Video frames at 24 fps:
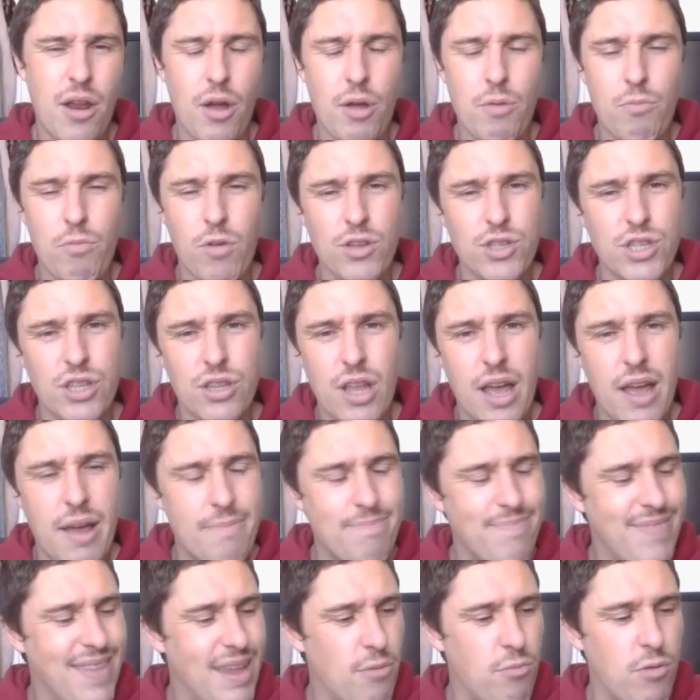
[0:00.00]
wasn't
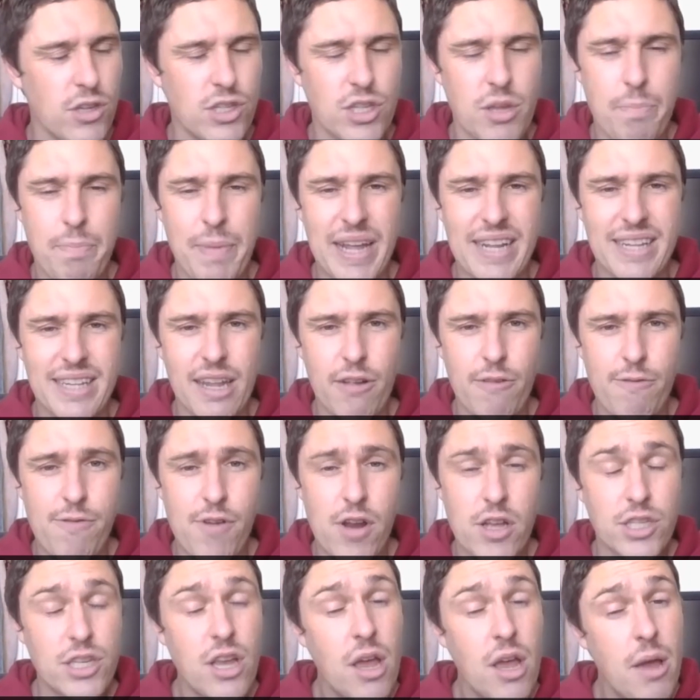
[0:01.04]
a big deal
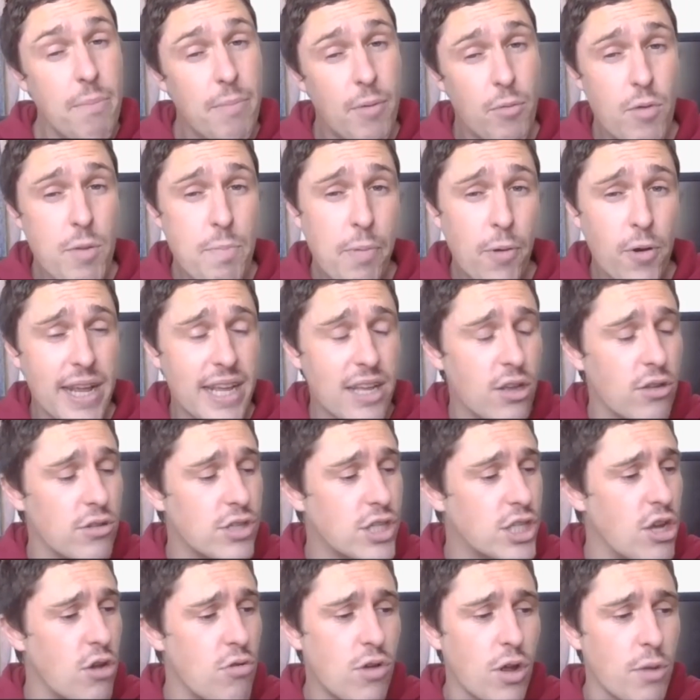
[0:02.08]
for us. But we put
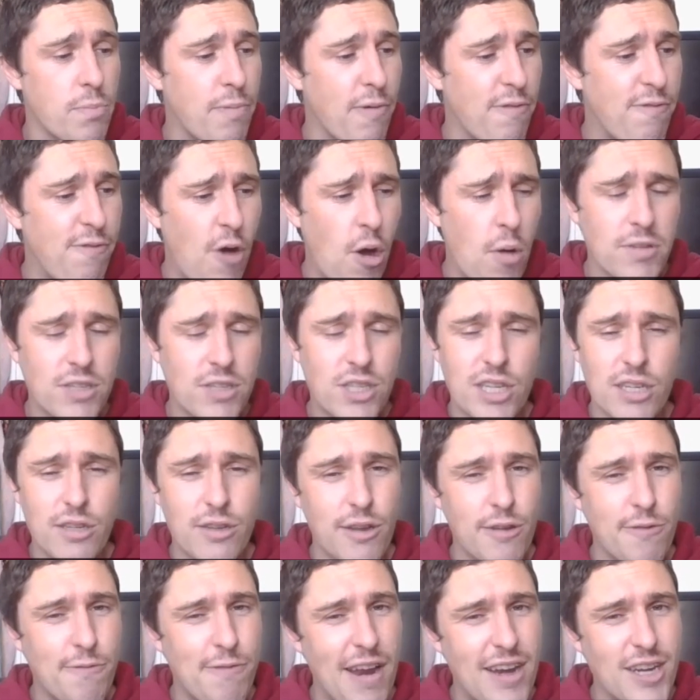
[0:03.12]
in two good
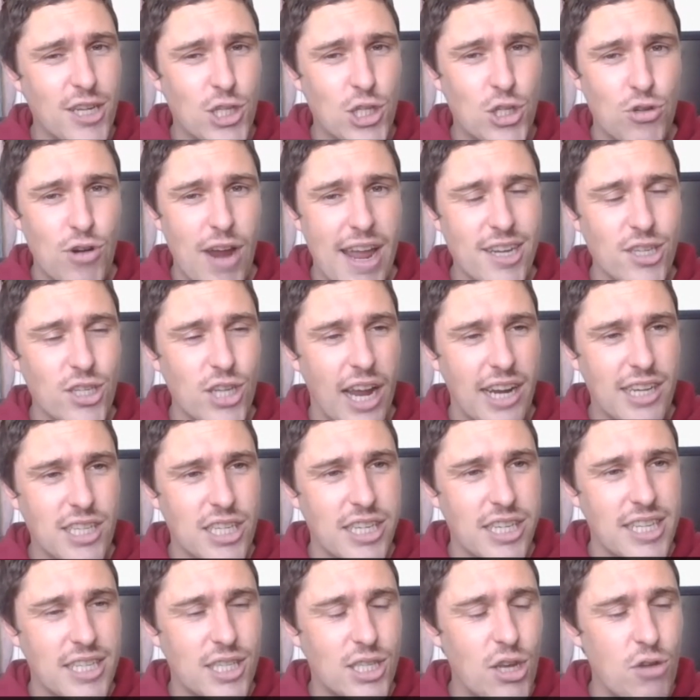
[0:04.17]
performances. It's very strange,
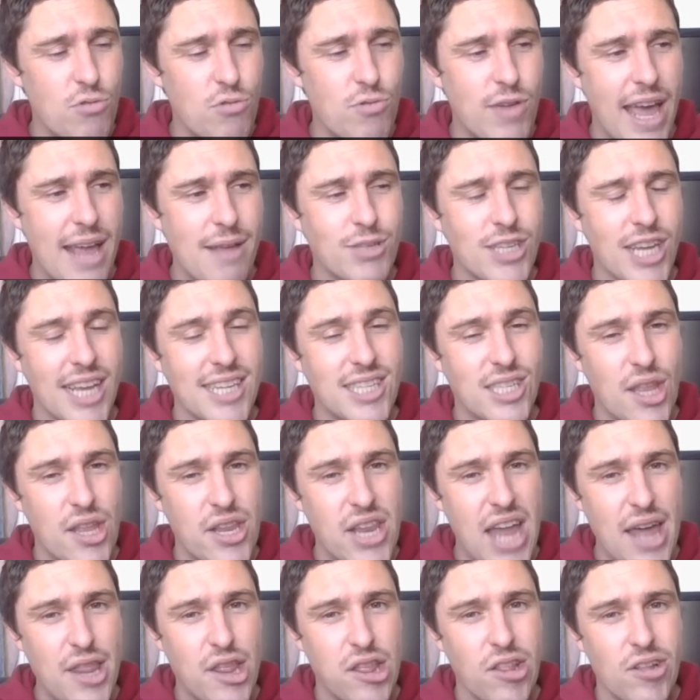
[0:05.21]
actually. Two games against
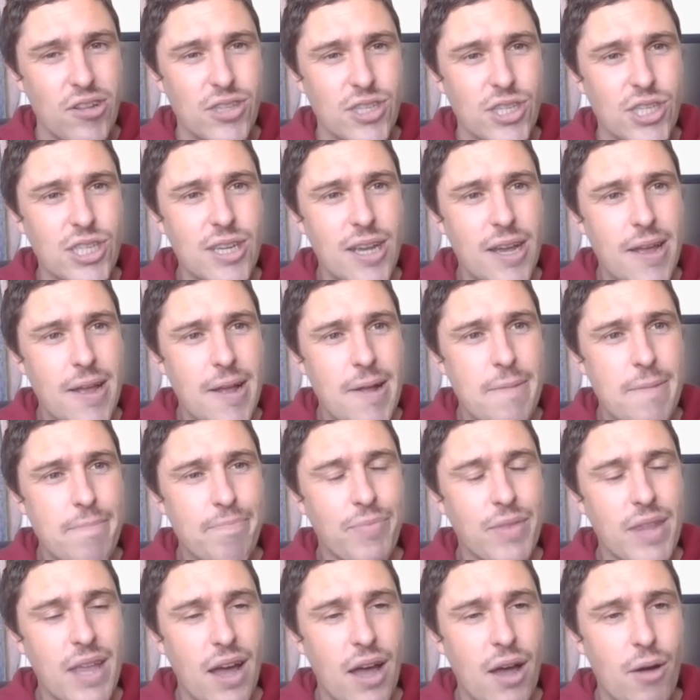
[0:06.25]
the Netherlands.
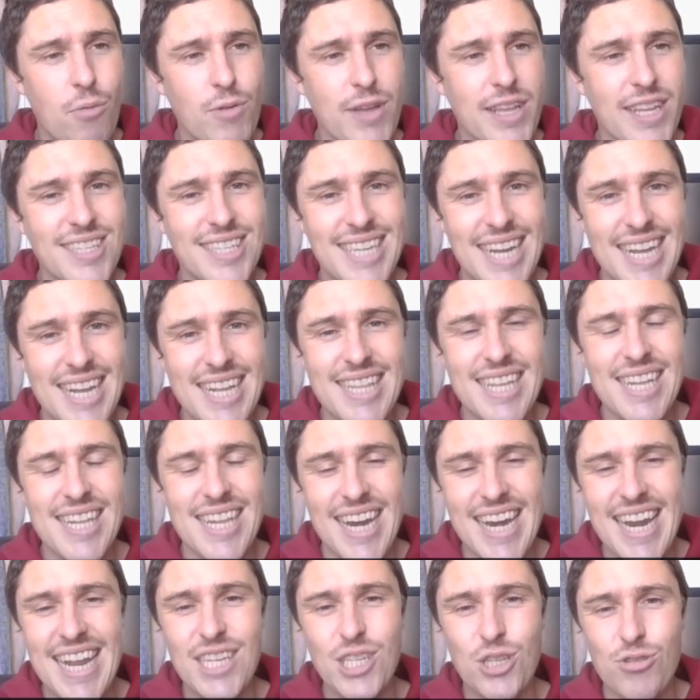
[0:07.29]
We conceded
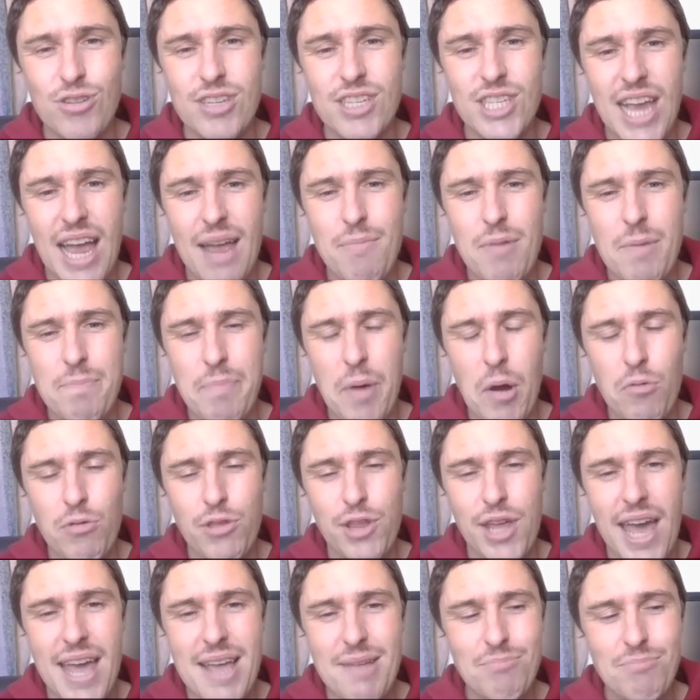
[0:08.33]
an injury time in
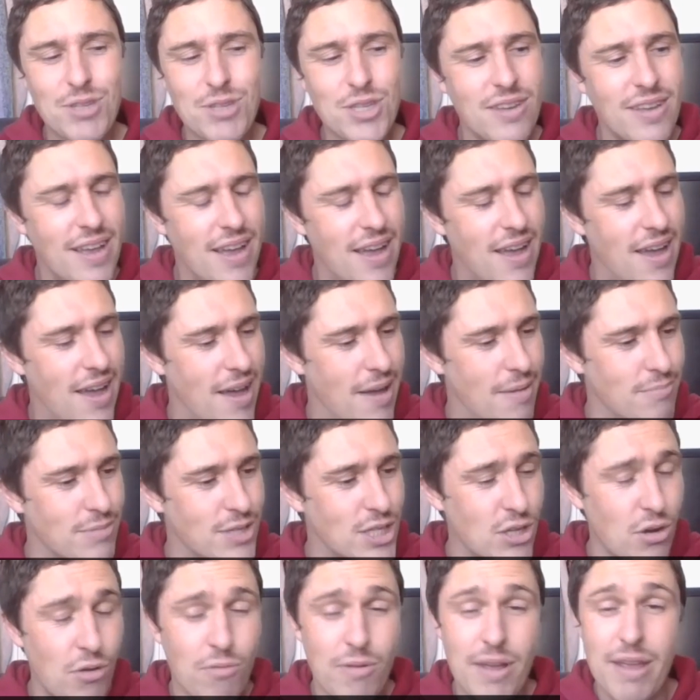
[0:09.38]
both games.
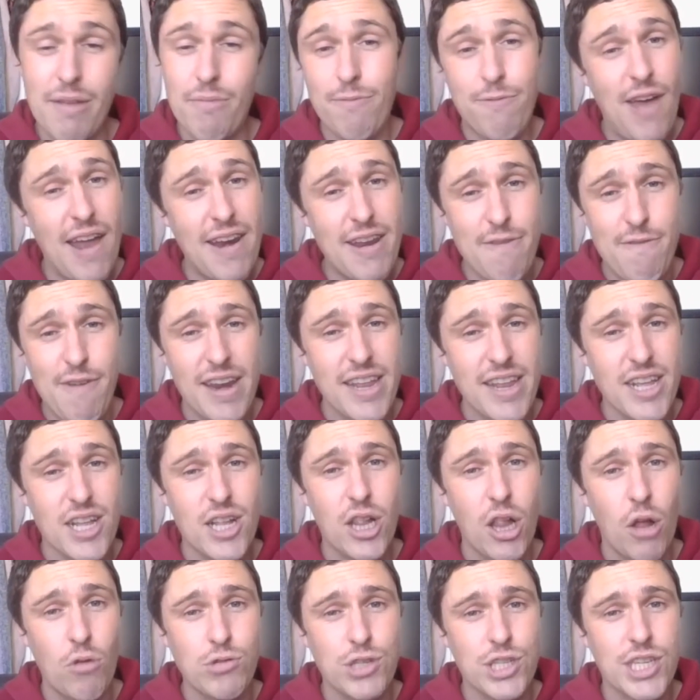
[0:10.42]
So very, very
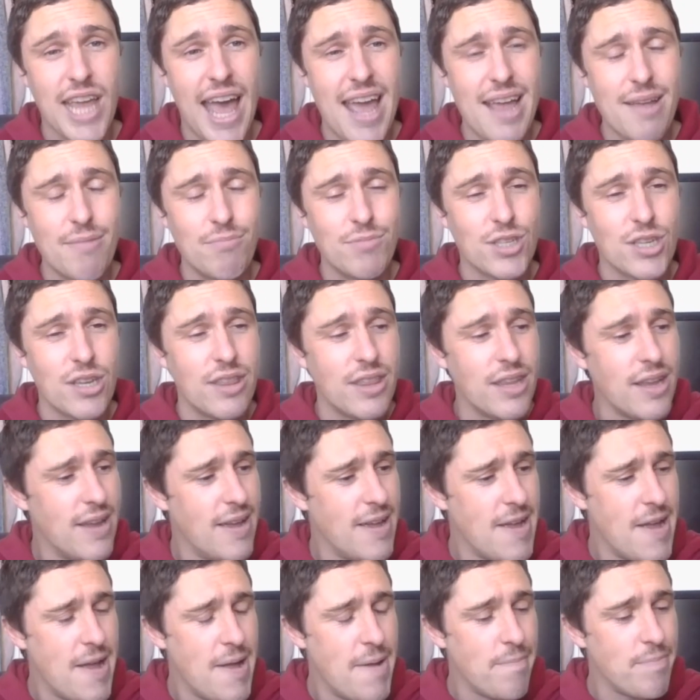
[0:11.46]
close games. And,
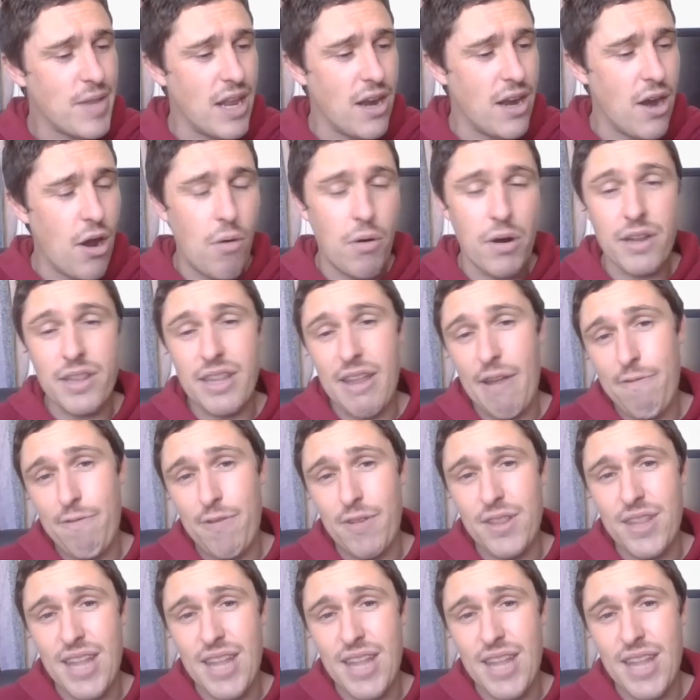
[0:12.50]
on a different